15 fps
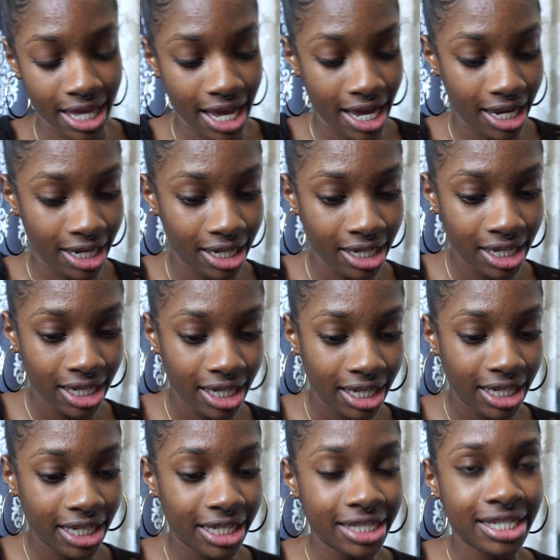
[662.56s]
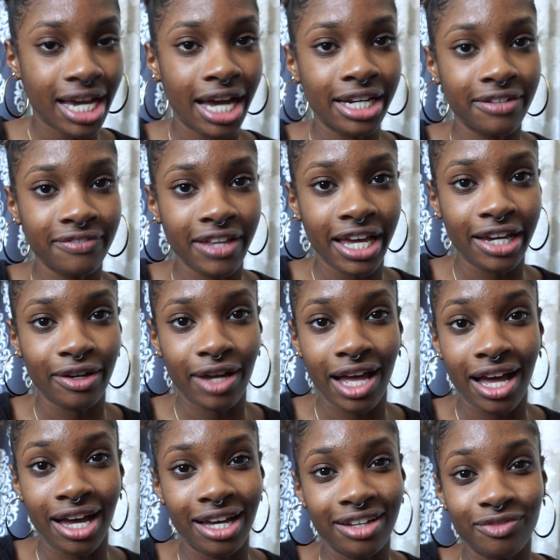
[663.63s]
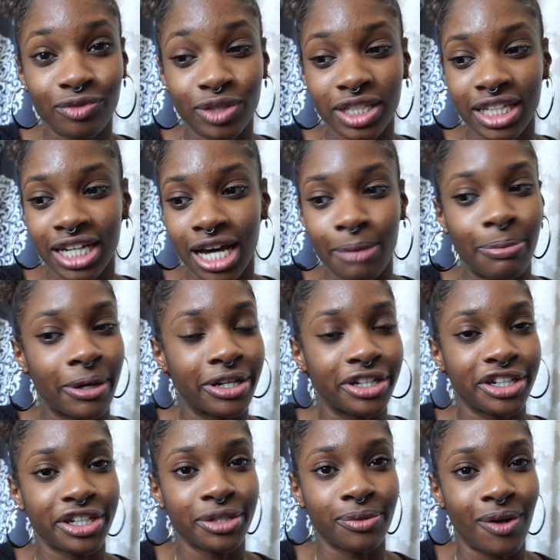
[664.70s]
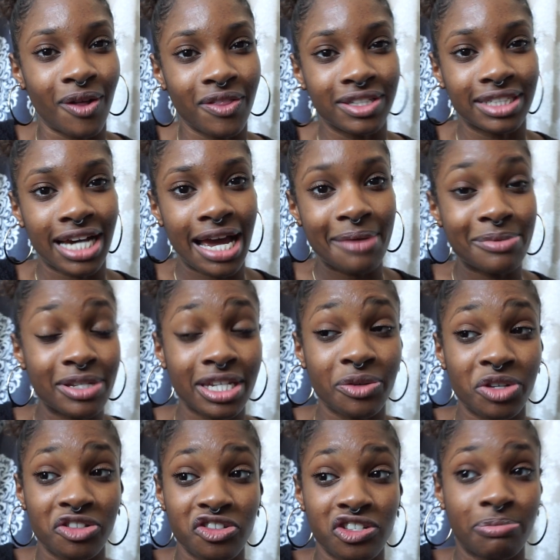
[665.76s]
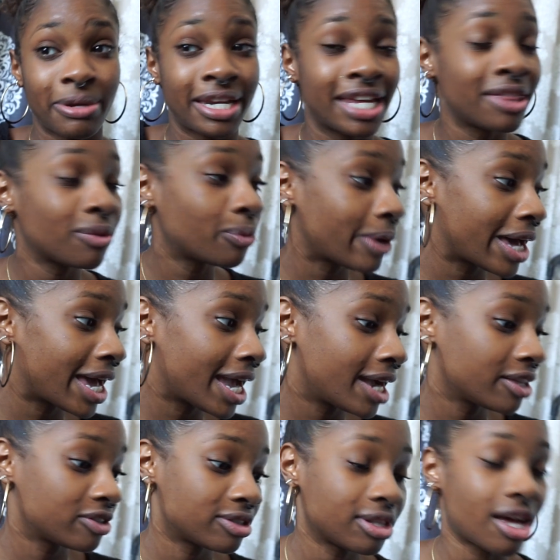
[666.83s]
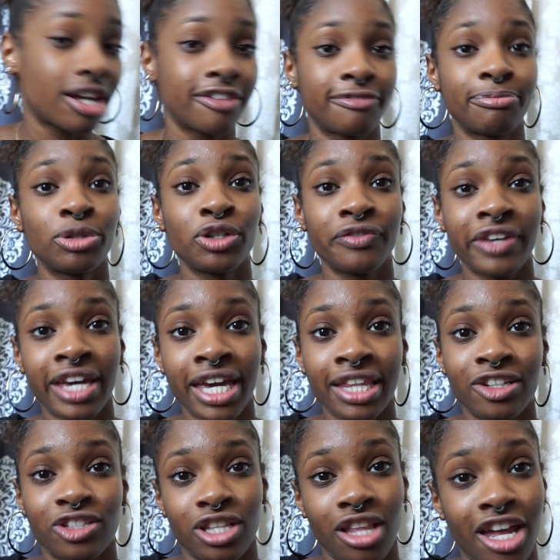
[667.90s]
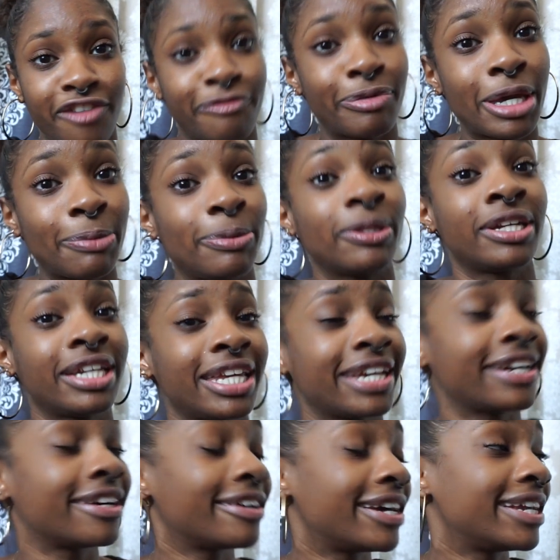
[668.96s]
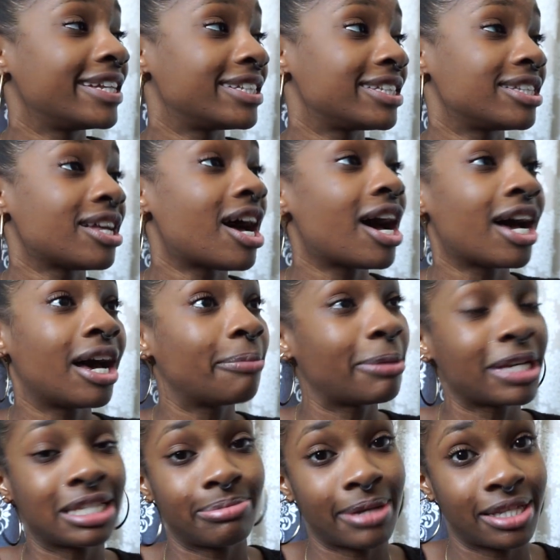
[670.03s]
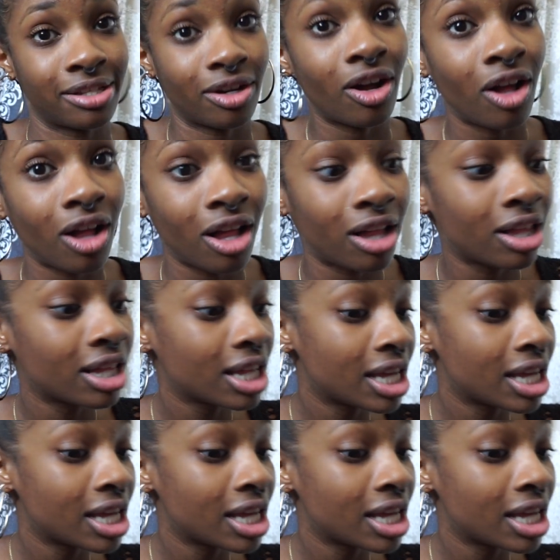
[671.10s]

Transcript: that he's kind of like really up under you all the time, so he would have just been in the way. There's a lot of moving, there's a lot of people in here, and it's not a big space at all.